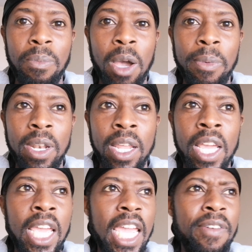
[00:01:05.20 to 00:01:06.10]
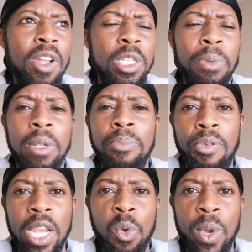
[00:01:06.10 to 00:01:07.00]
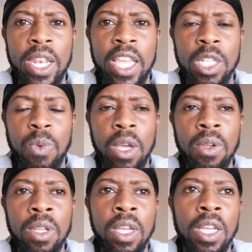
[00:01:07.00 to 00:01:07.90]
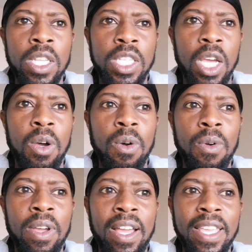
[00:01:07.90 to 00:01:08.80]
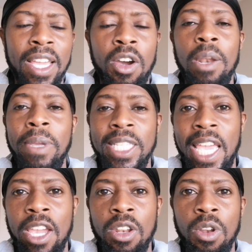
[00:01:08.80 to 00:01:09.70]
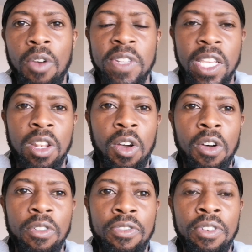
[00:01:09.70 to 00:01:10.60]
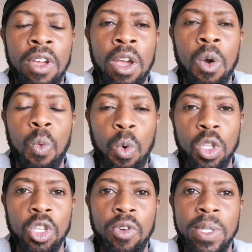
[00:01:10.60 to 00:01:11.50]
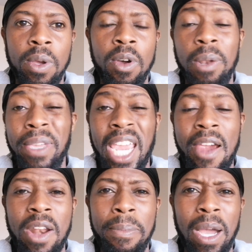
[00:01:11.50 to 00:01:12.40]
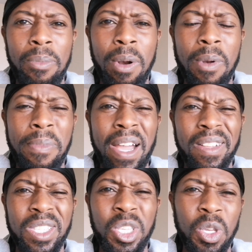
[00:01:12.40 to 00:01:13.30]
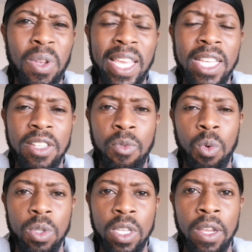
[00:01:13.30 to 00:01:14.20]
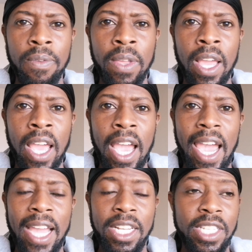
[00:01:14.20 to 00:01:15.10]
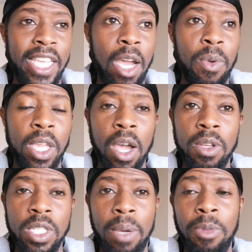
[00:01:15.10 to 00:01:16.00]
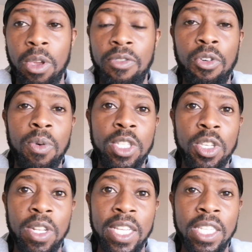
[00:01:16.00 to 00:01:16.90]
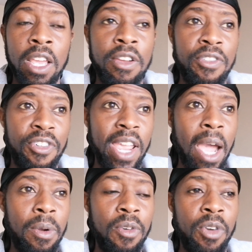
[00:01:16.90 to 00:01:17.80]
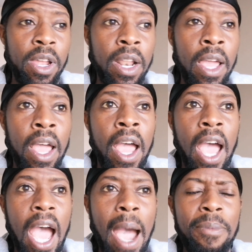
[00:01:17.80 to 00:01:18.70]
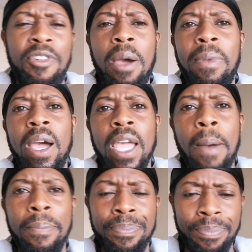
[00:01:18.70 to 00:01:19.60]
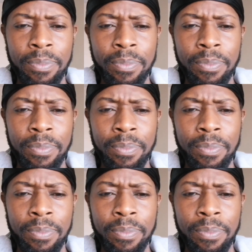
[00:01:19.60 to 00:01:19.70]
the moment, even though it's been pretty windy as well. So yeah, I'm going to be taking on obviously a lot of water as well. I'm going to be carrying probably about 2 liters of water and just see how we go. So I'm looking forward to this 3-hour run. Throughout my